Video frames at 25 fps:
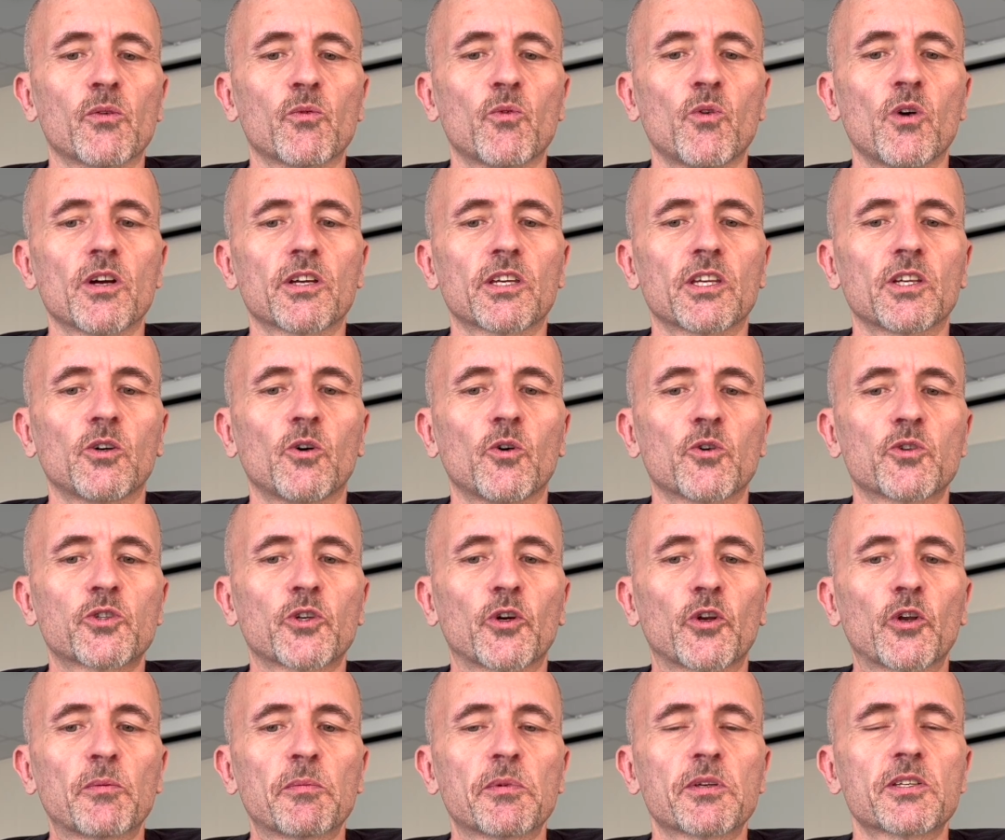working
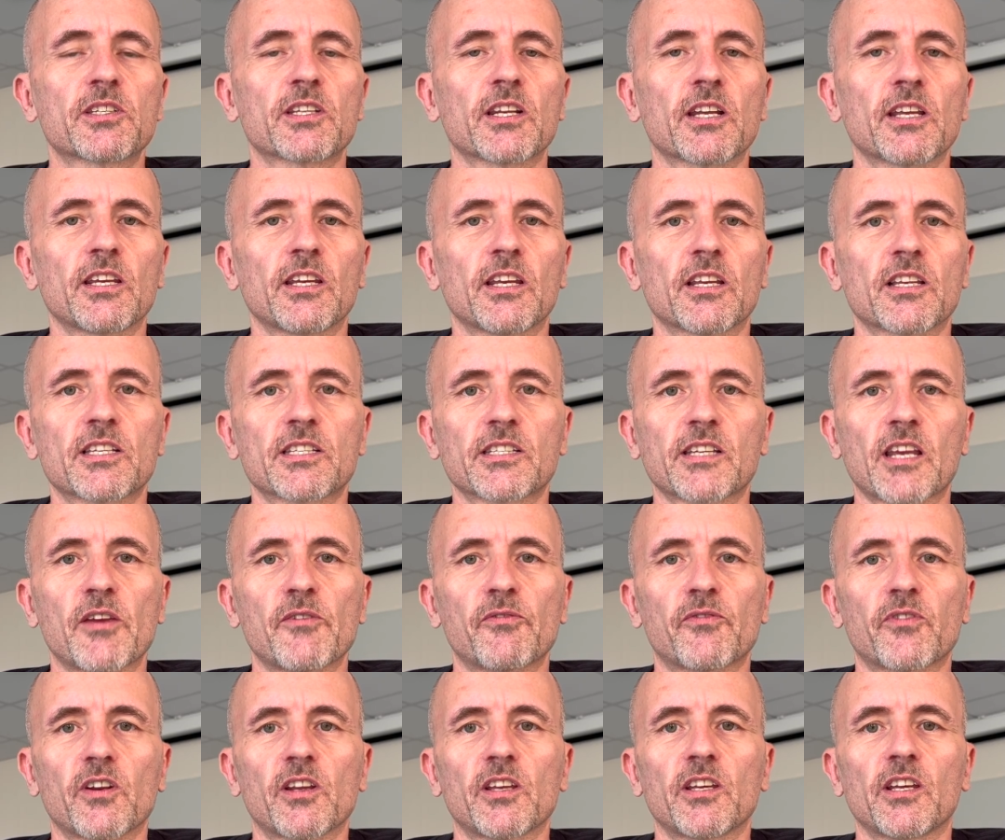autonomously,
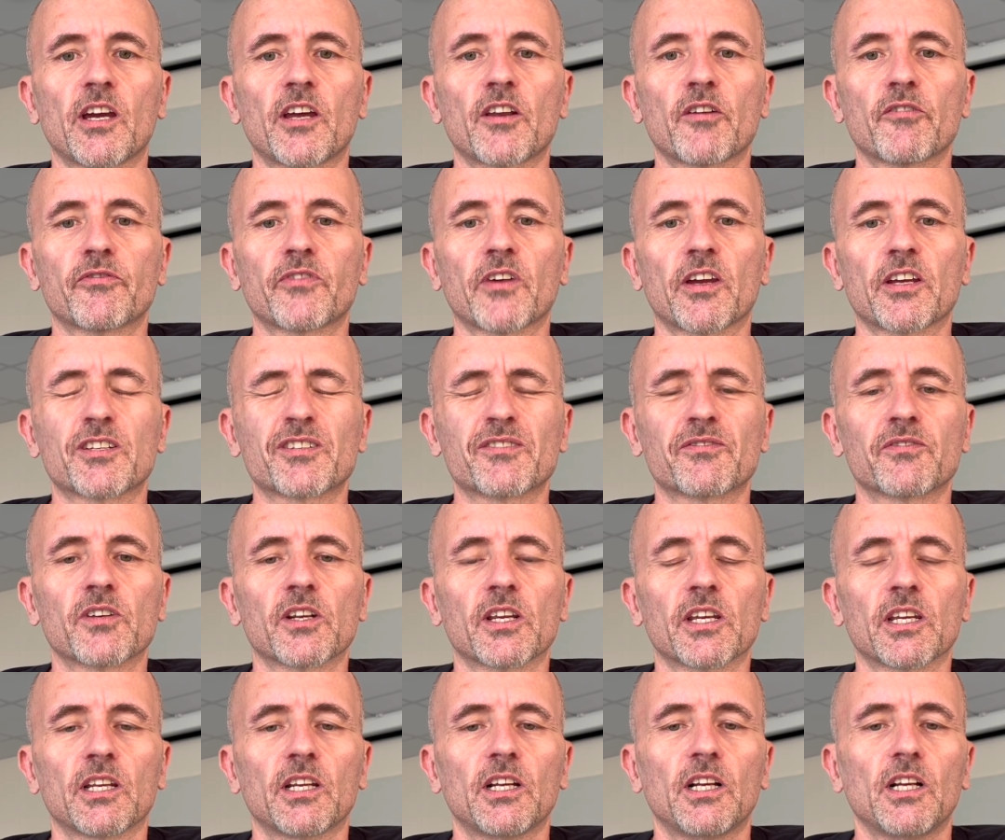safely and
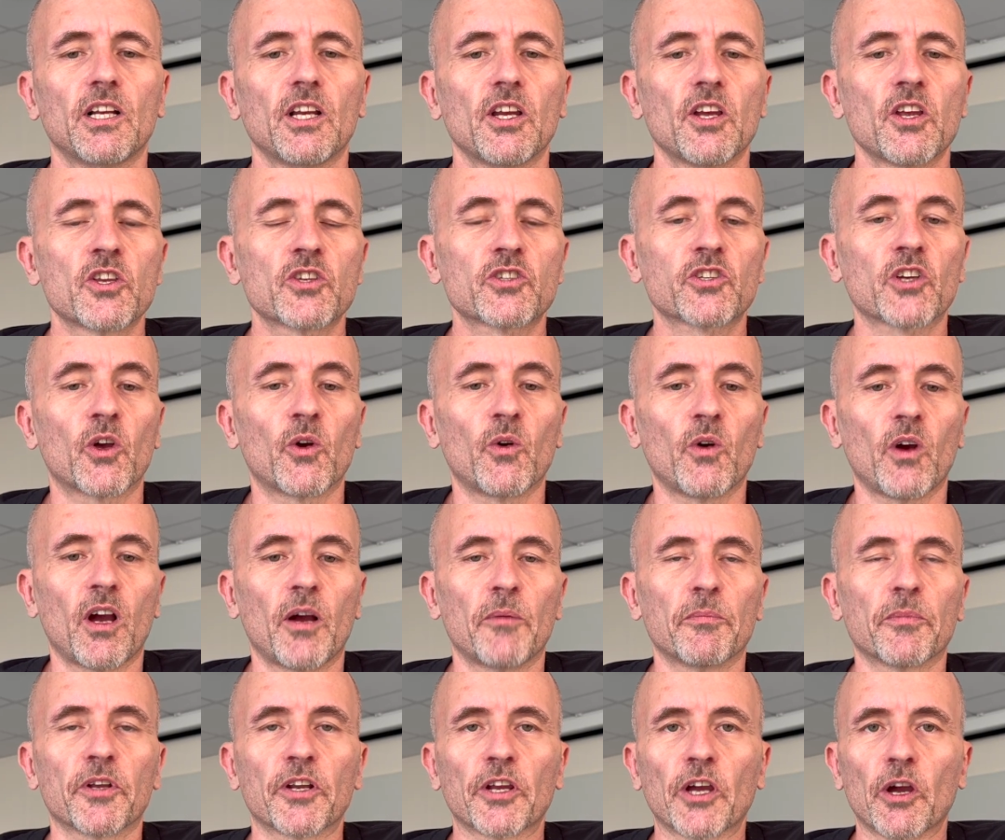effectively. So I'm
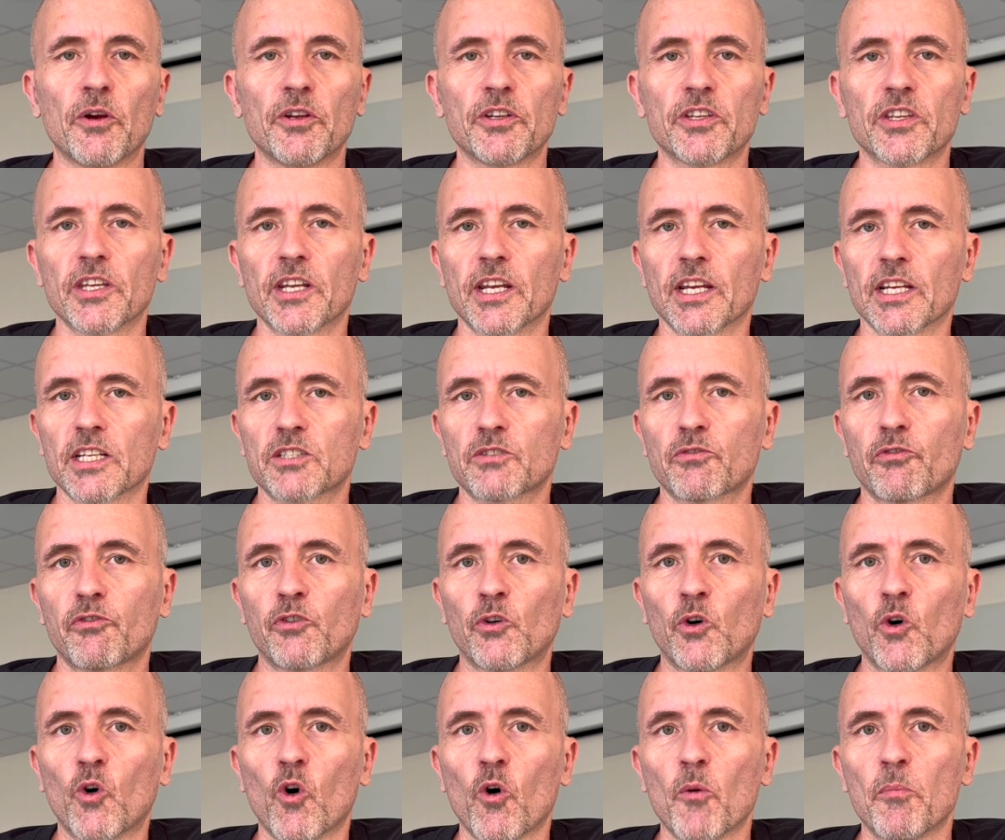going to go into the next
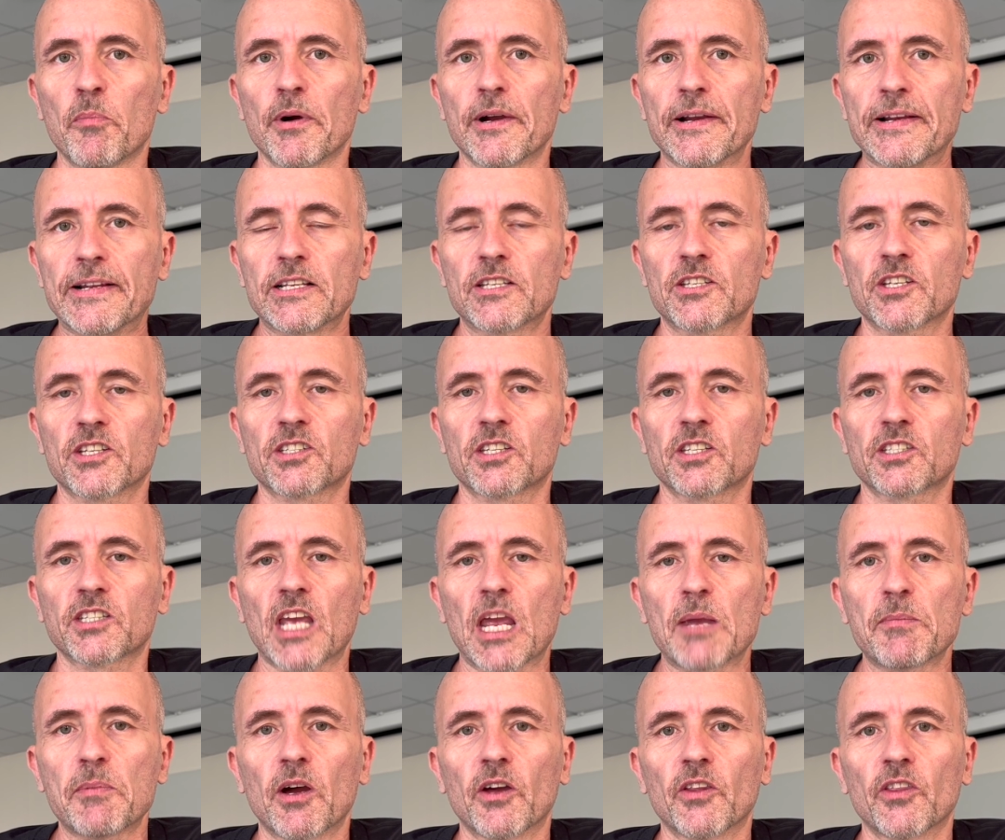four, but just to say
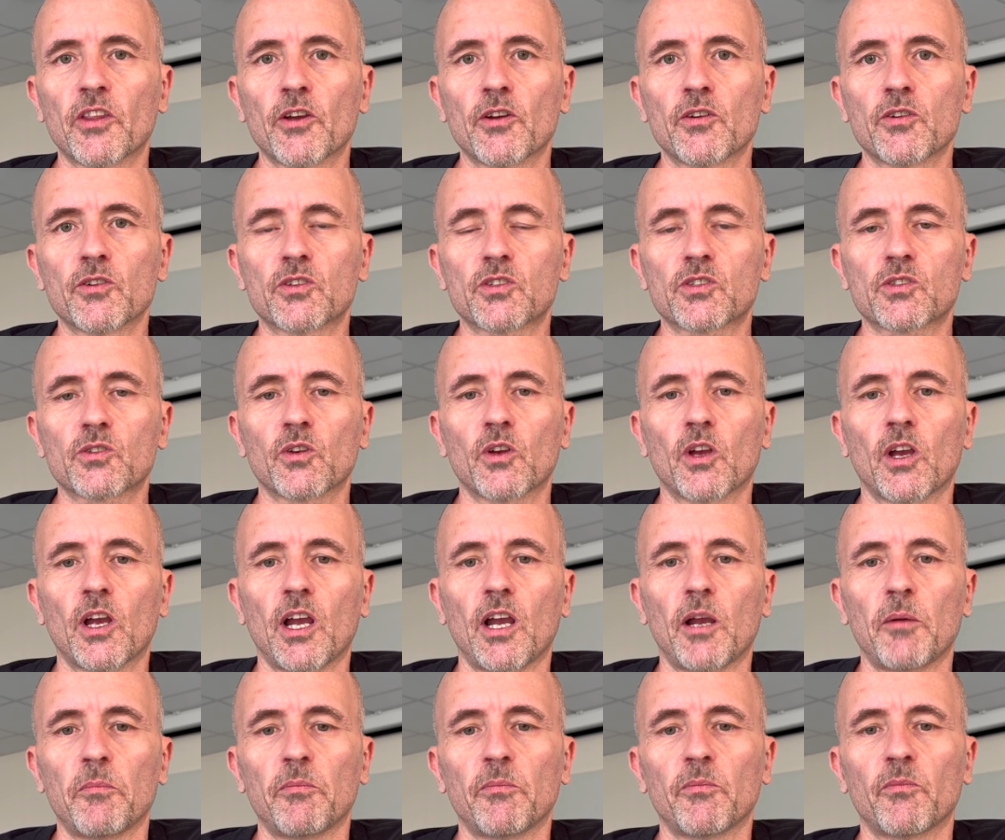about those
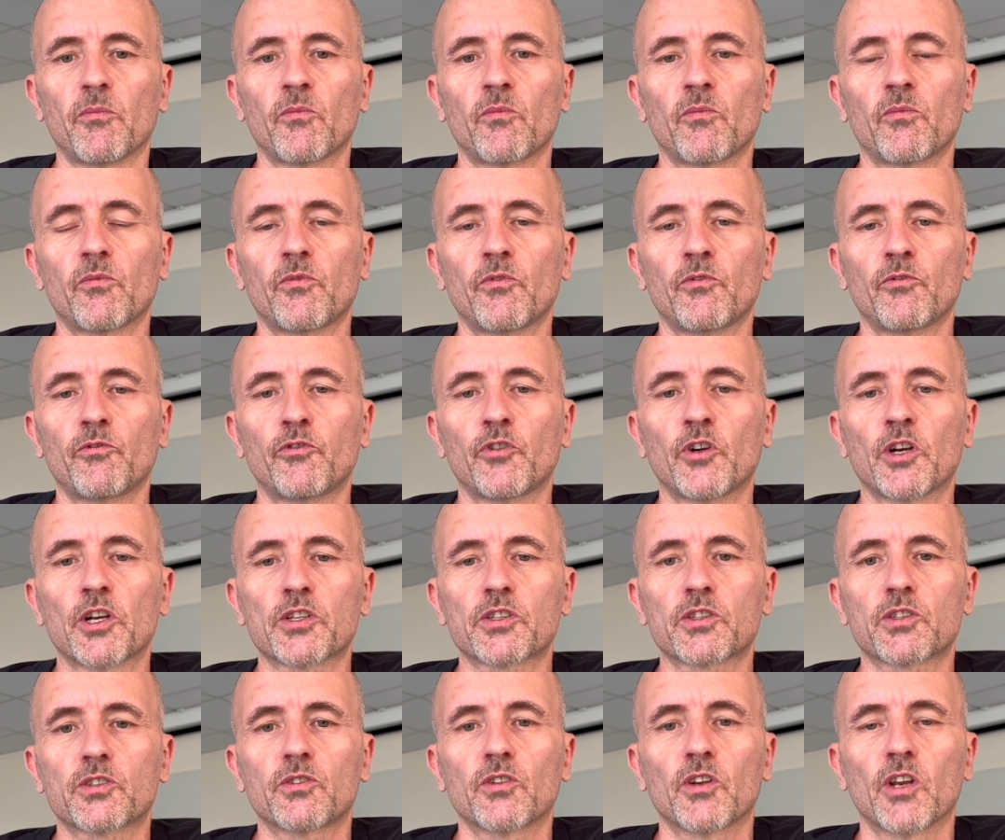
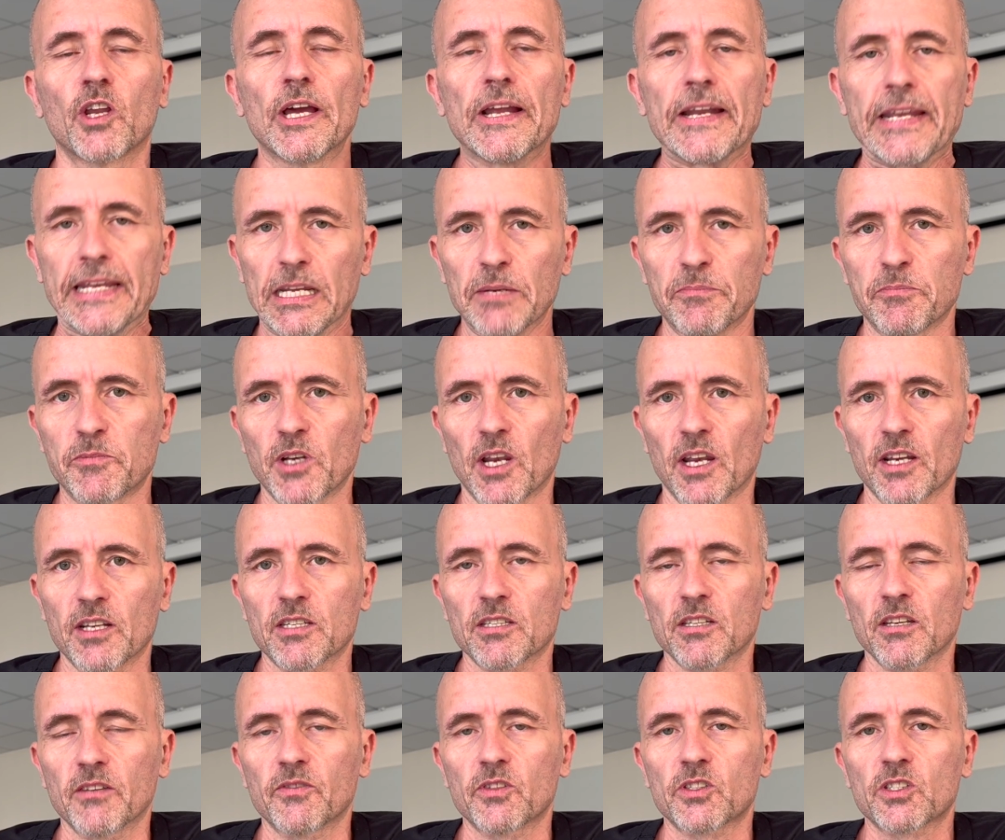first learning
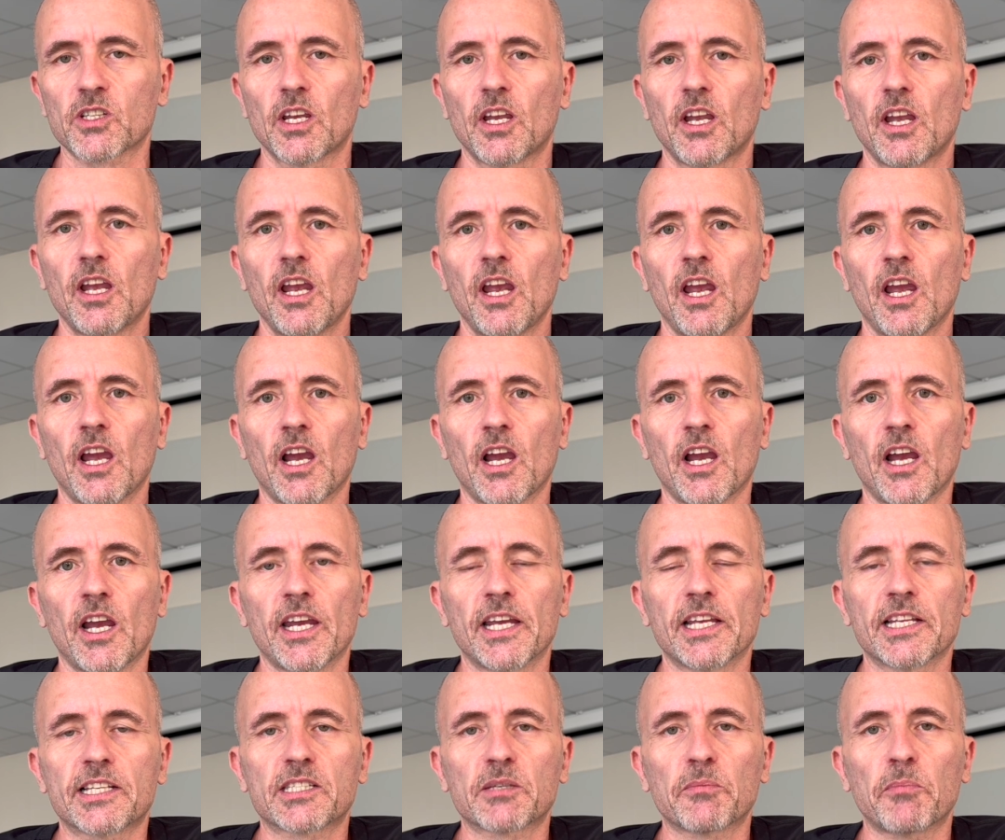objectives,
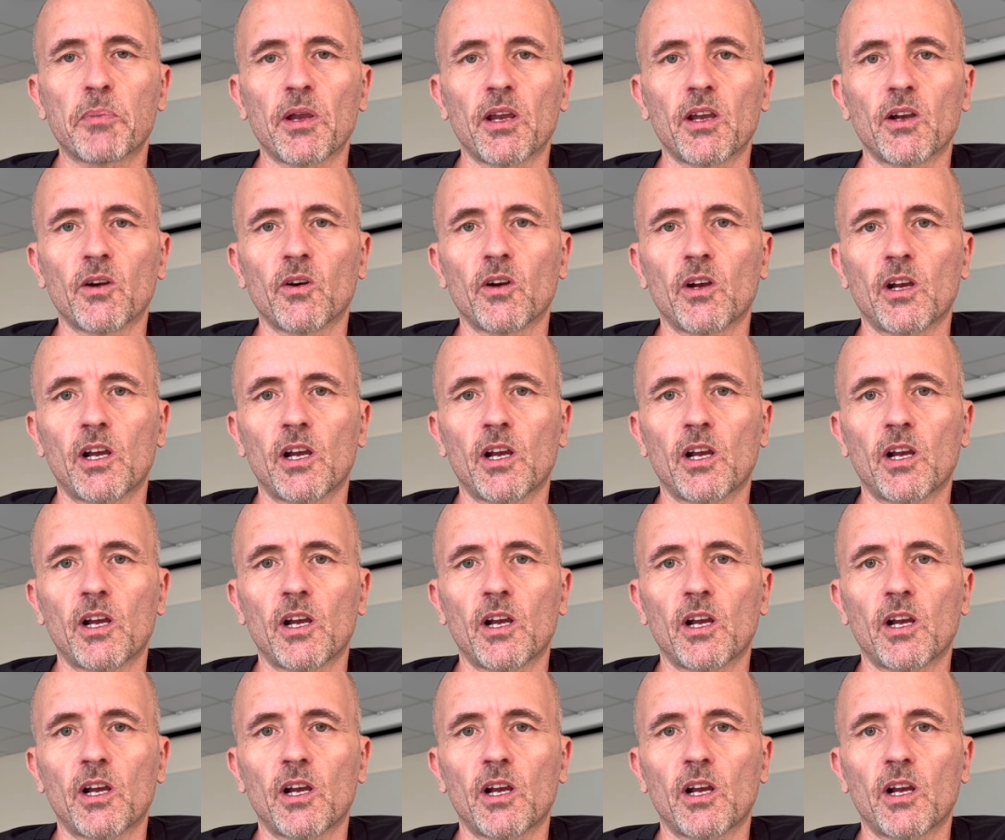it's about